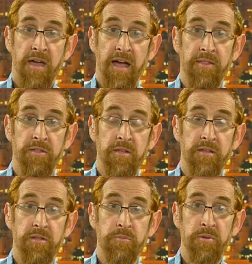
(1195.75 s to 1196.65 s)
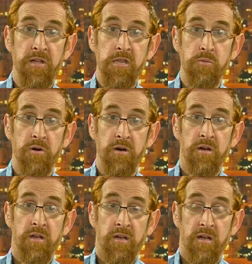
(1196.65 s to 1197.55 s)
and the police
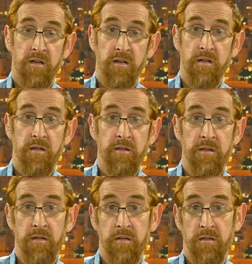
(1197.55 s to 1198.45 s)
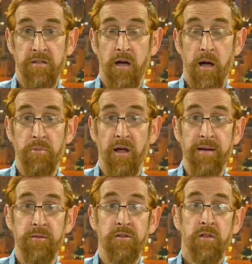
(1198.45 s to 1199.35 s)
were
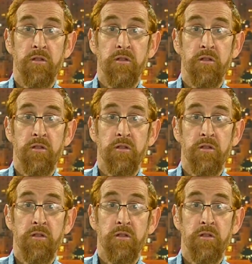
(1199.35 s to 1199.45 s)
obliged